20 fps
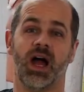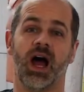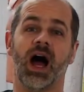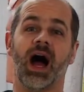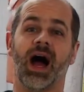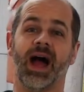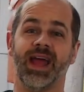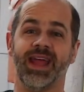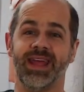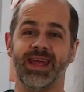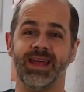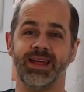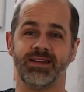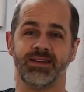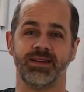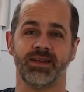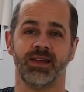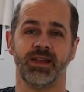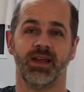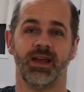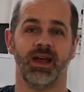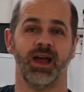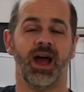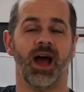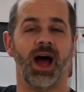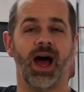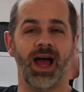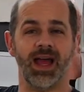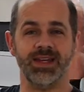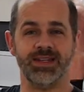I hit,
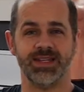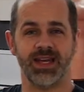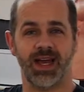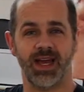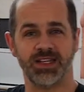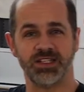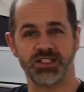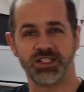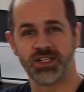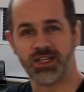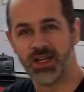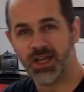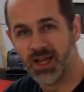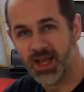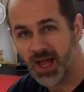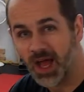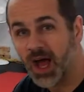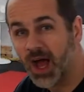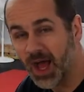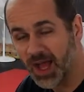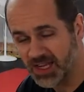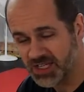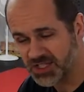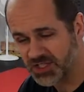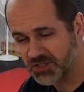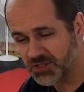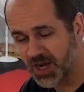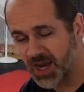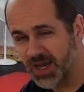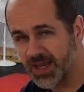I touch, I
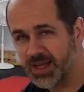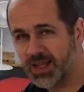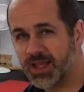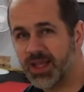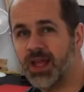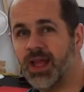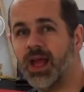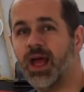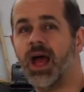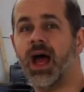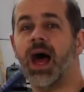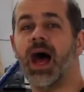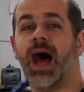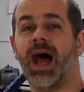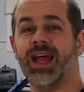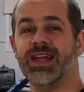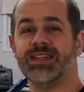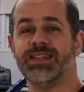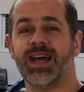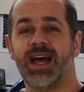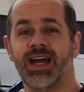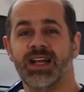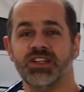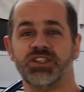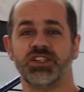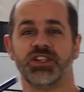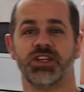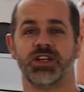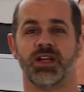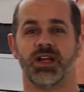strike, I
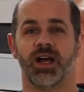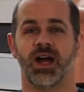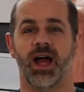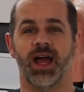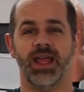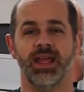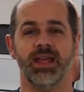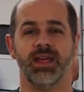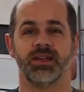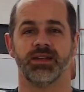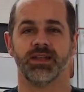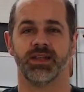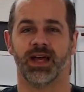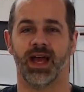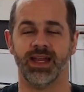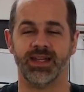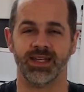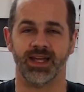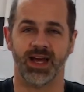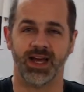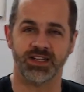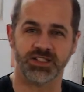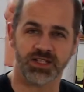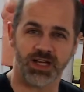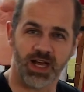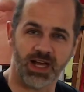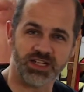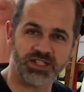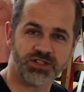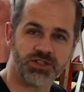touch, I hit, I touch,
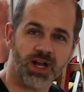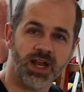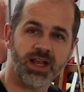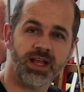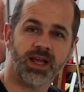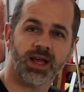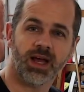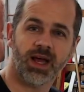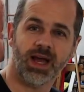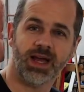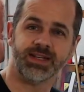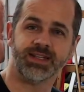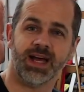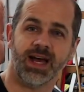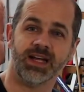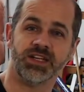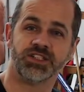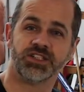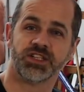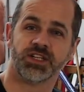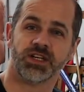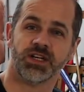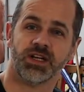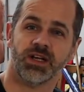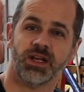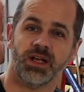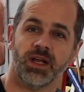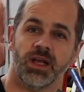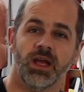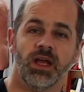I strike, I touch.
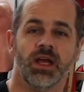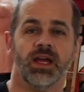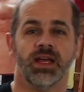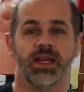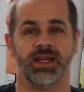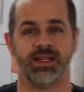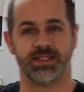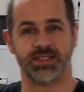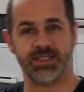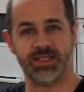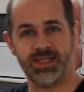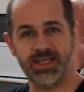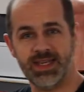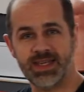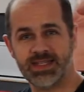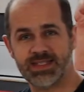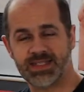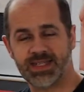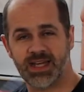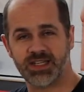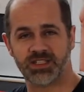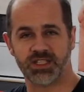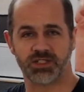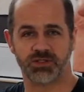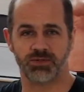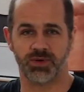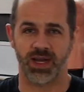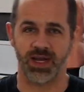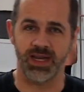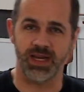It's these touches
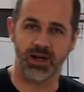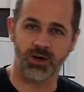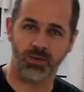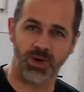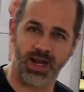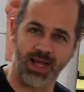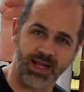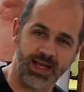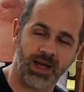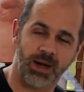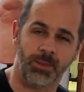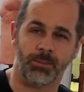right here when I come